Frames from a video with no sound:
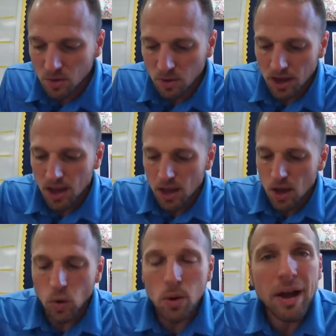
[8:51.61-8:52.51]
Okay,
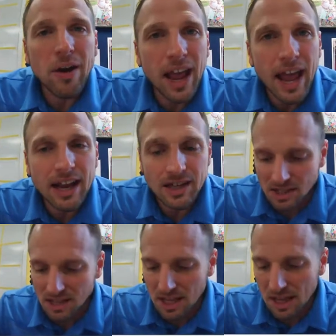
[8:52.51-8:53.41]
what about
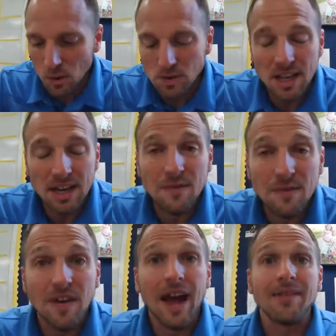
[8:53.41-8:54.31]
x equals negative
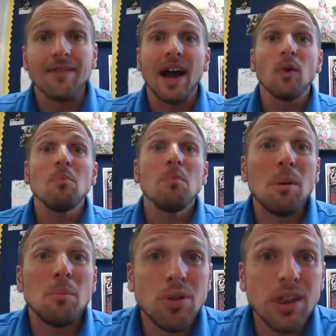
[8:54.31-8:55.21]
5? I
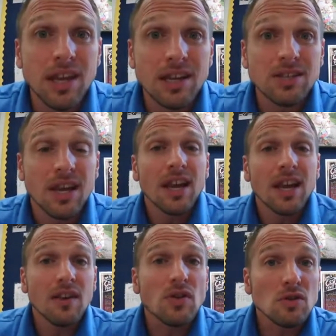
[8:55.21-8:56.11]
remember these
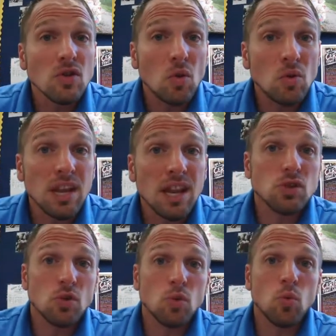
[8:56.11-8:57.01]
if there's only an
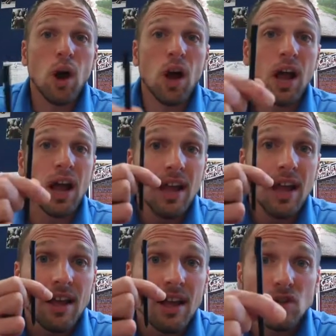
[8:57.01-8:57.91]
x or y,
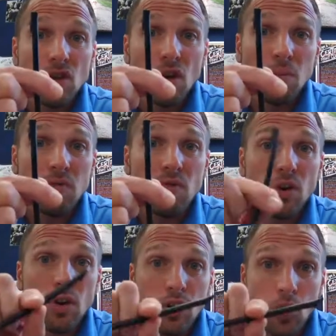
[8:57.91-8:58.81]
it's going to be
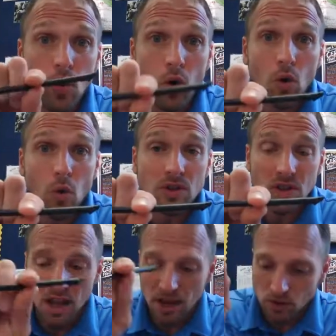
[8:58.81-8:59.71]
vertical or
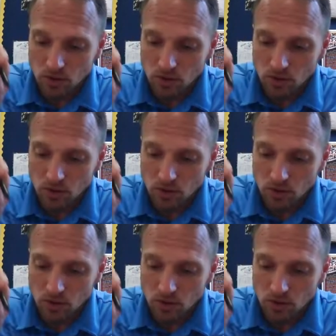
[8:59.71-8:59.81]
horizontal.